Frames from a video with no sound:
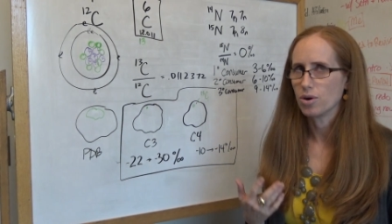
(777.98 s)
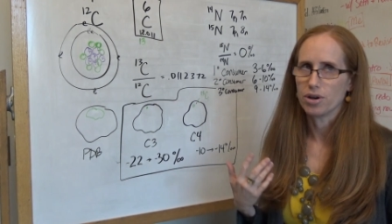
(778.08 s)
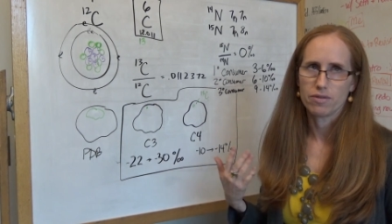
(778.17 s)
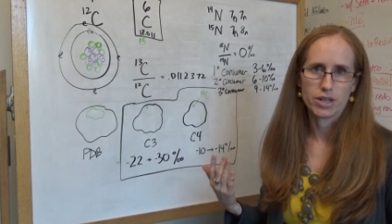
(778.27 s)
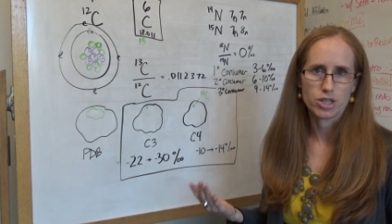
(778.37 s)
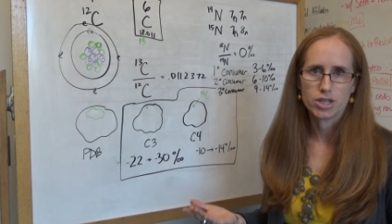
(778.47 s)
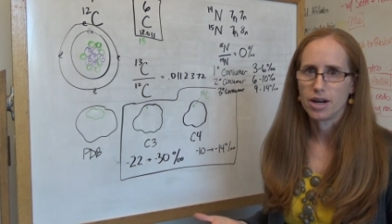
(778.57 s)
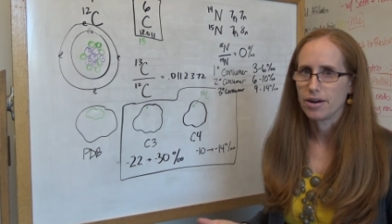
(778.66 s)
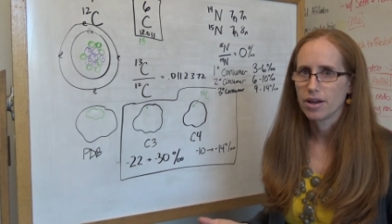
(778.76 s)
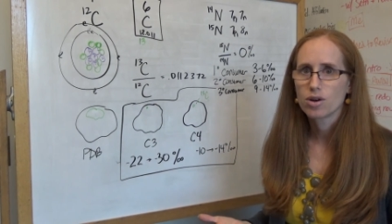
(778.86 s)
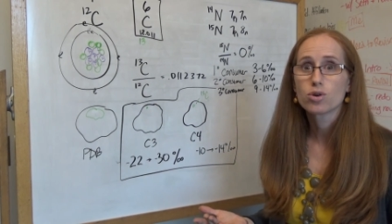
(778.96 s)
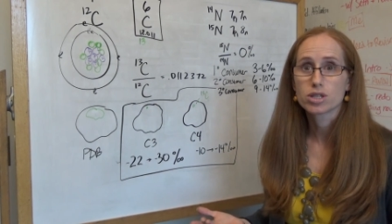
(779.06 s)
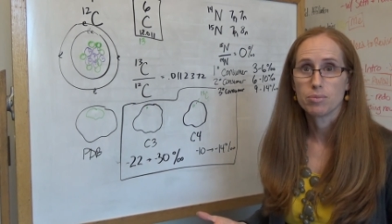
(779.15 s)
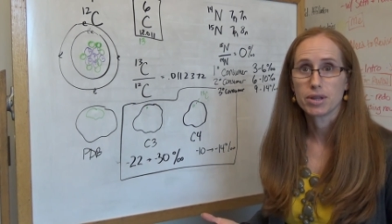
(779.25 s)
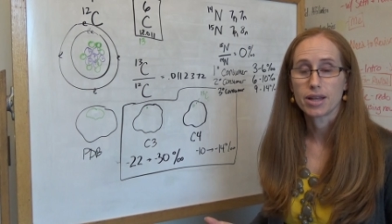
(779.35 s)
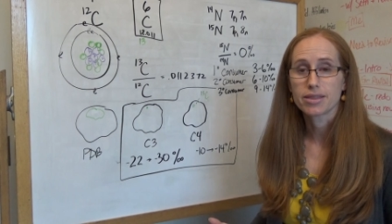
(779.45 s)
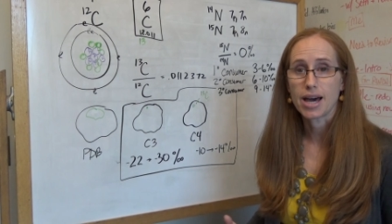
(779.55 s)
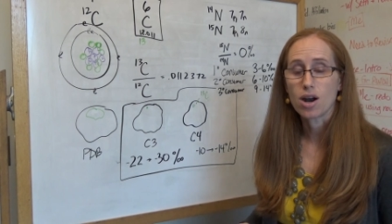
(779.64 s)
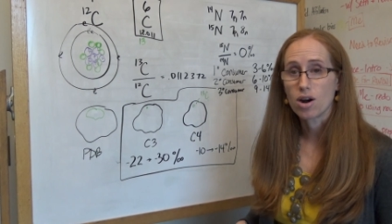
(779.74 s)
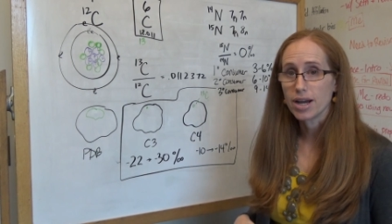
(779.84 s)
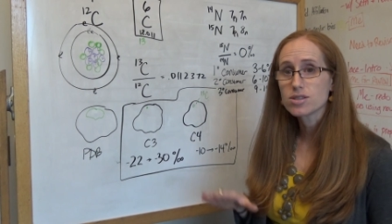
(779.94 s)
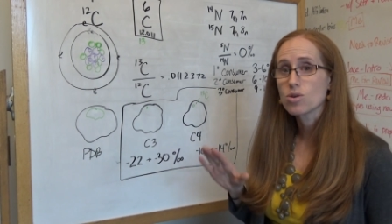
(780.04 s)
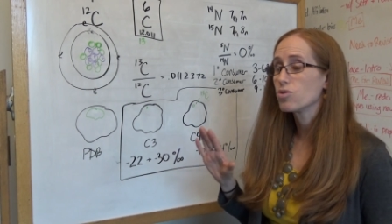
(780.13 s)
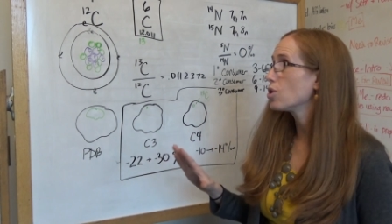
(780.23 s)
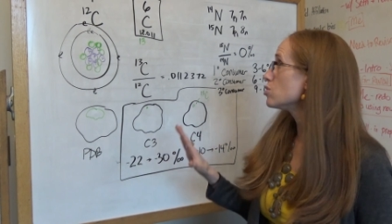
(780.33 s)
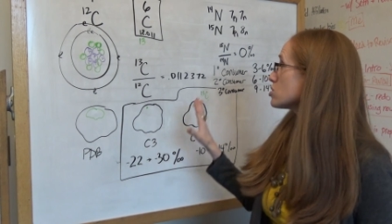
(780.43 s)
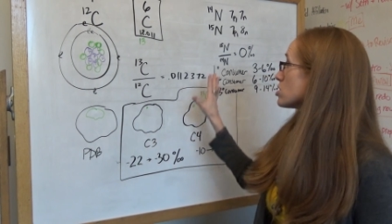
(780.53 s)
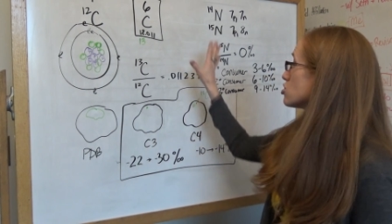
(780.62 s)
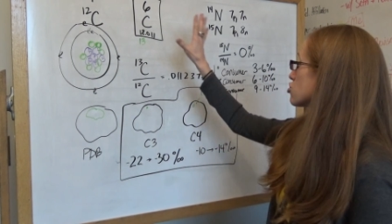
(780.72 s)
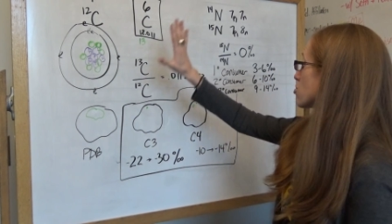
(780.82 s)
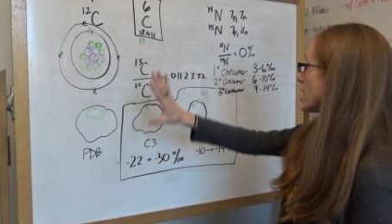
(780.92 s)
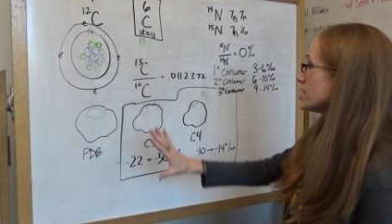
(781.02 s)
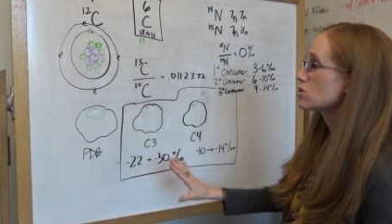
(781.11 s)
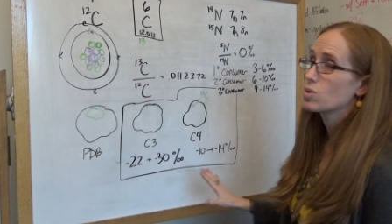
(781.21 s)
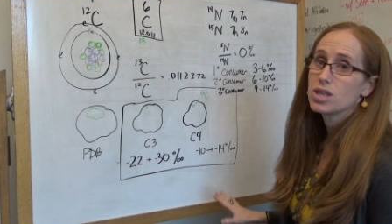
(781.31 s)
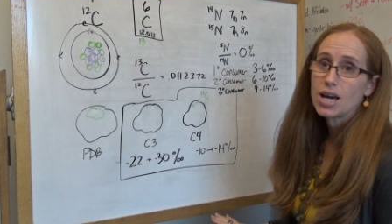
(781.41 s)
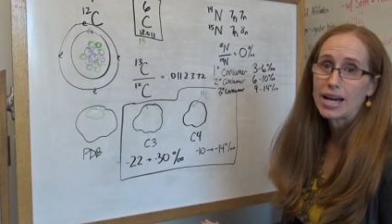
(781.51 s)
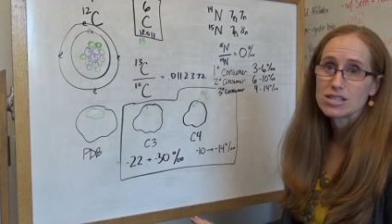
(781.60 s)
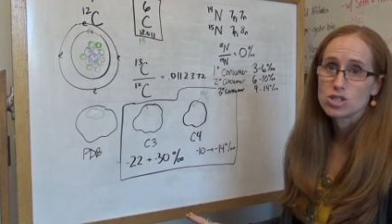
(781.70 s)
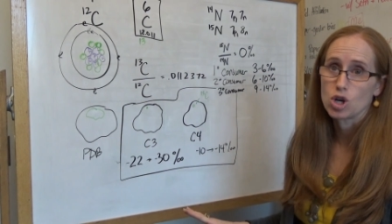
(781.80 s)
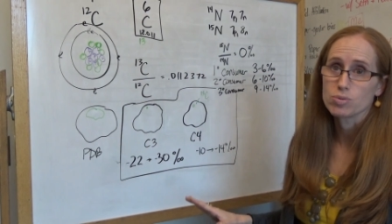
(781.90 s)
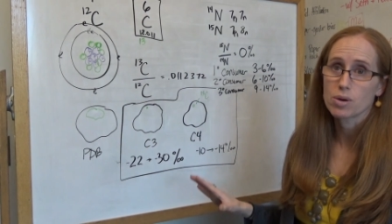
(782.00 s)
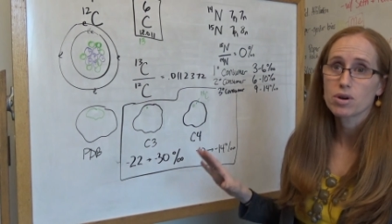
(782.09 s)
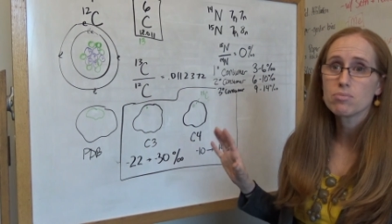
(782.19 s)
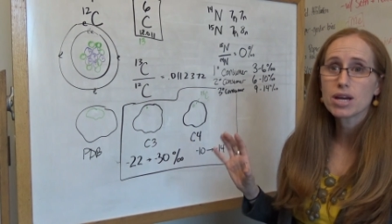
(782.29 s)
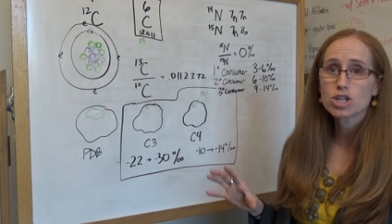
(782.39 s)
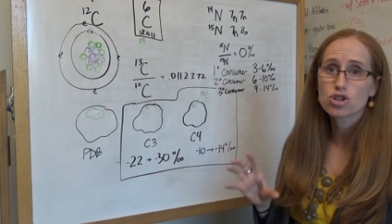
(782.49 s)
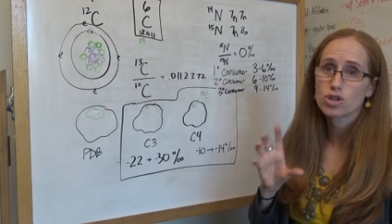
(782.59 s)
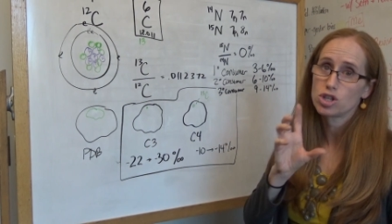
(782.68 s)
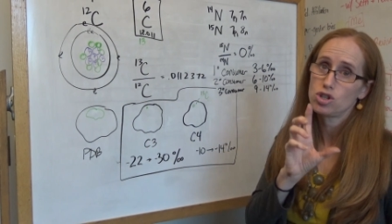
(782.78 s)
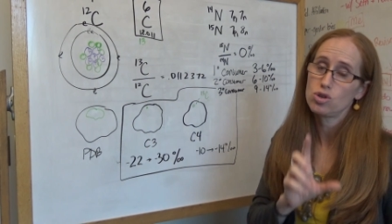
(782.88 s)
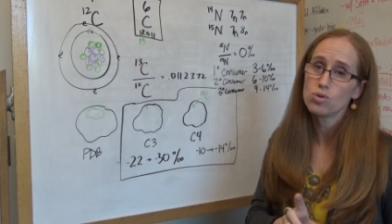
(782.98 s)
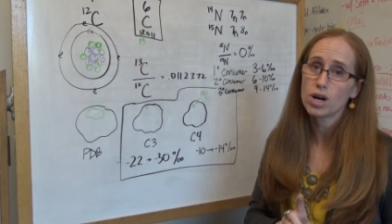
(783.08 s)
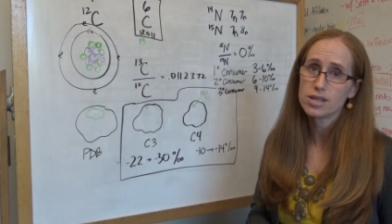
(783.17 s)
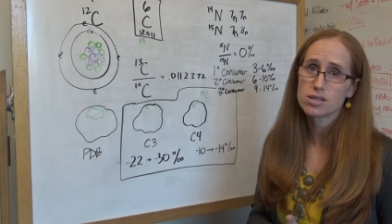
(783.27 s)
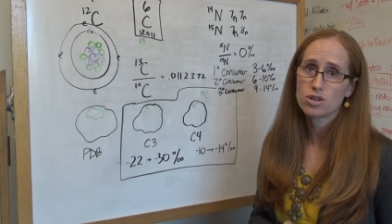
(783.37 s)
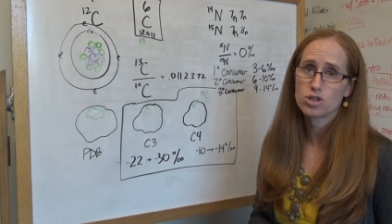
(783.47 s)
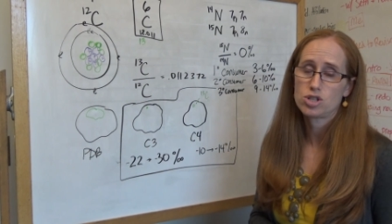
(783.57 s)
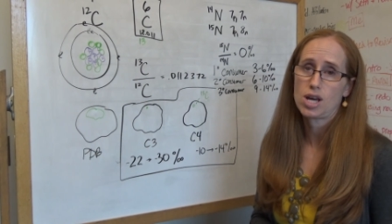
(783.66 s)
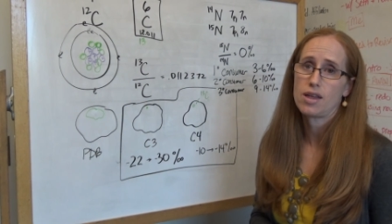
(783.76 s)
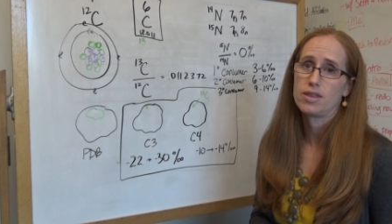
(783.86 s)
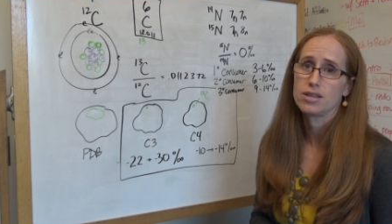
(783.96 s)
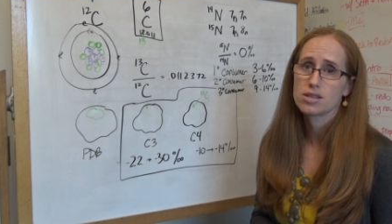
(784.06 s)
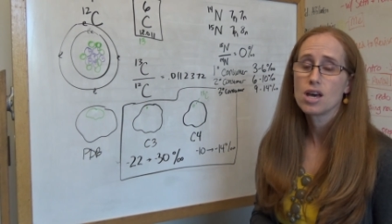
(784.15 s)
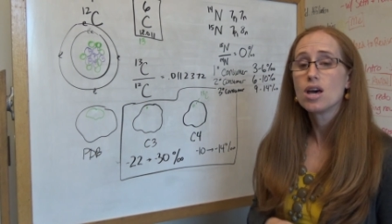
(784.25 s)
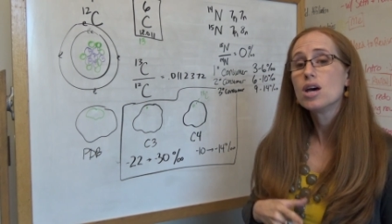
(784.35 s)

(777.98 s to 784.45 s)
or you're a vegetarian or something like that. All right, so those are the trends with the isotopes. I want to make sure that you guys understand this